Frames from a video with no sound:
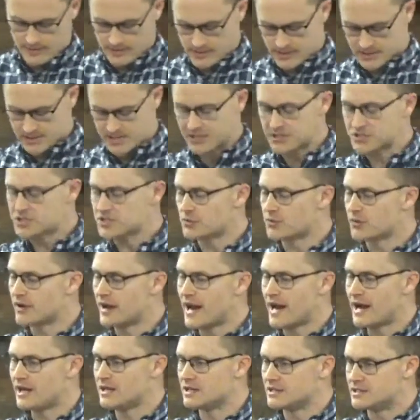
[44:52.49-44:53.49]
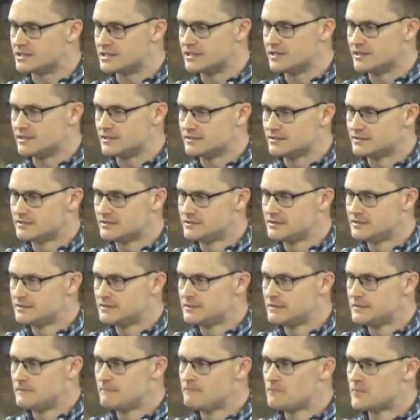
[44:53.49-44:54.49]
Because here's the reality.
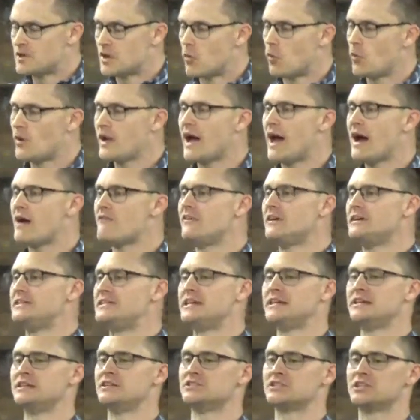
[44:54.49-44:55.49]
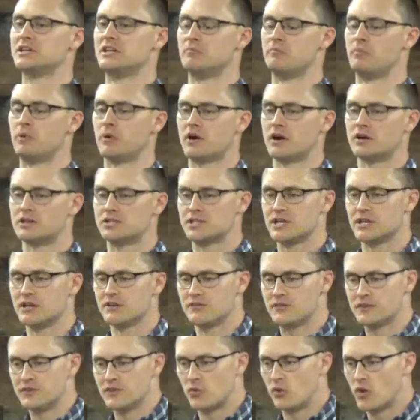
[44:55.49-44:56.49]
We have a tendency to put
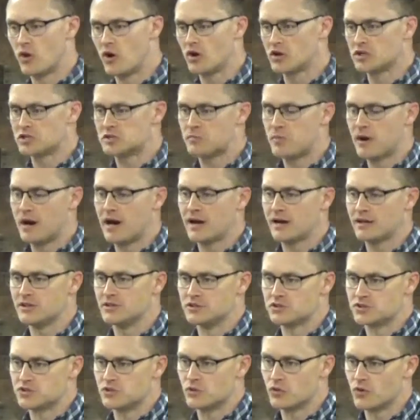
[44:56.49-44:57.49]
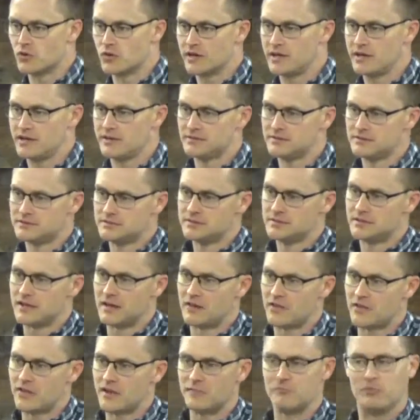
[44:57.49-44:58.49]
ourselves in the wrong spot in the story
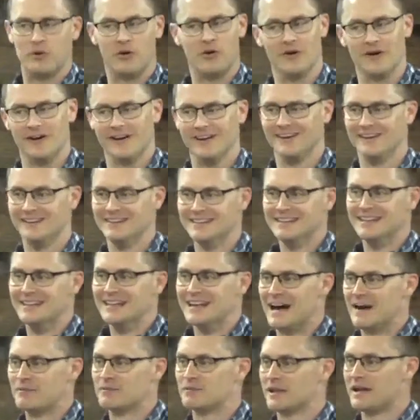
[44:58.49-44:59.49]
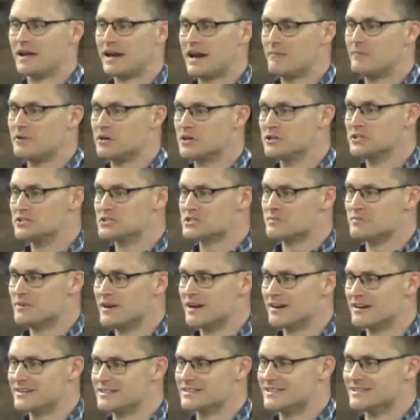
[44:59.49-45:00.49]
and think, boy, I'm glad I'm a good
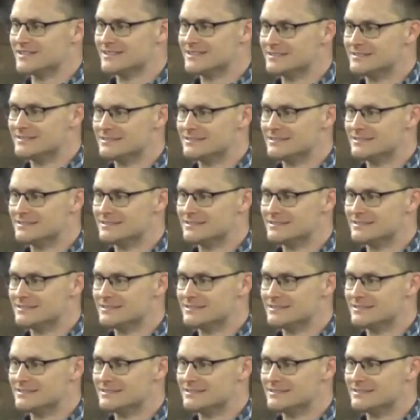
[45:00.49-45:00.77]
Samaritan.